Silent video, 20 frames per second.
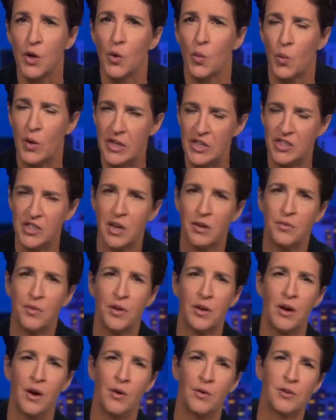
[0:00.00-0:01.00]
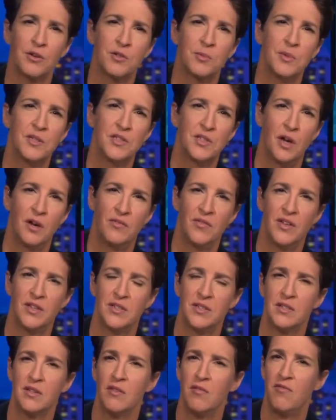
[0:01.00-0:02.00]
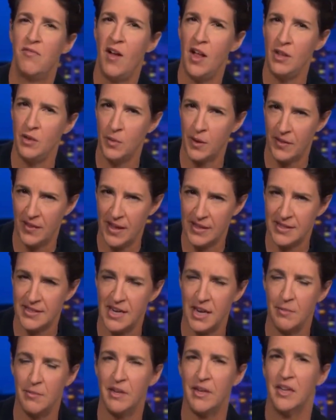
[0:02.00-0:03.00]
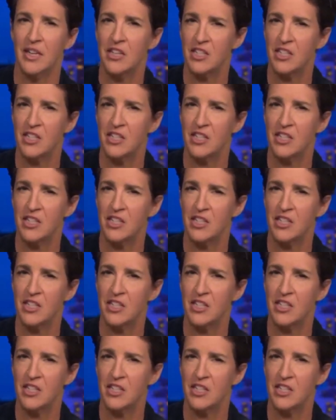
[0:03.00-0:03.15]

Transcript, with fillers: reached out to the congressman's office following that statement,